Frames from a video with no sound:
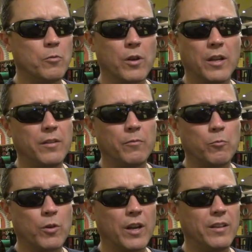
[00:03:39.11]
what
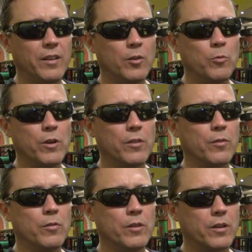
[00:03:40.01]
I dealt with
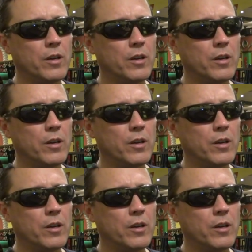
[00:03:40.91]
on a